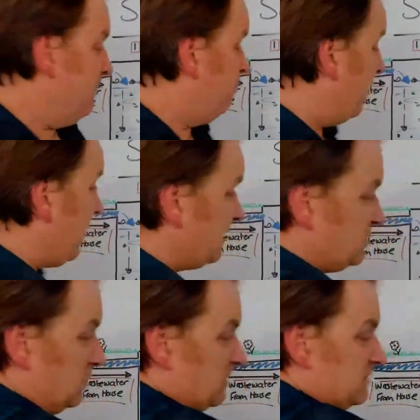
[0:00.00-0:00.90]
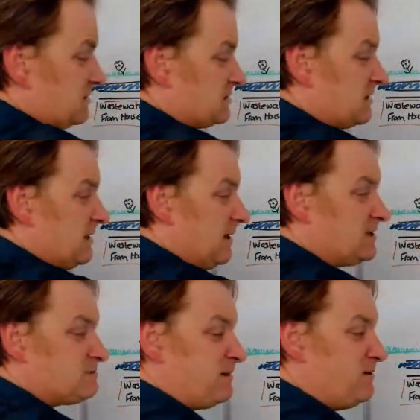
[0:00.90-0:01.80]
but as you can see,
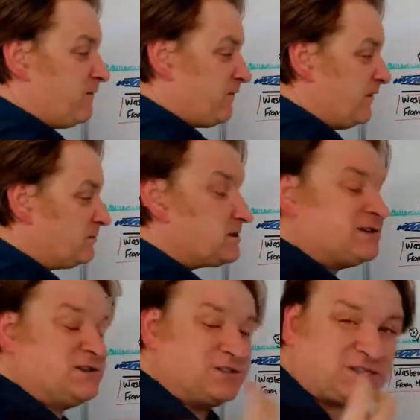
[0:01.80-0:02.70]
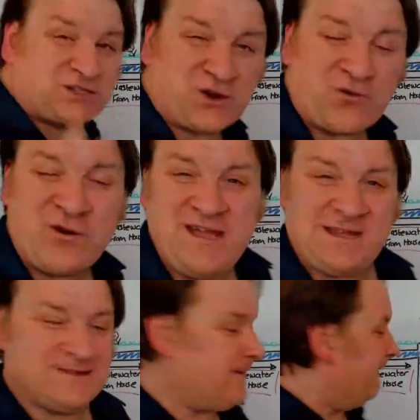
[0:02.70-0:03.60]
it's been filtered and
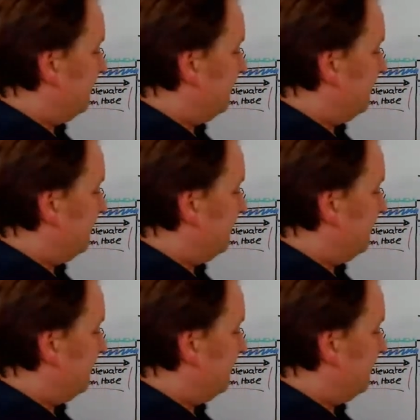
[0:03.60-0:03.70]
screened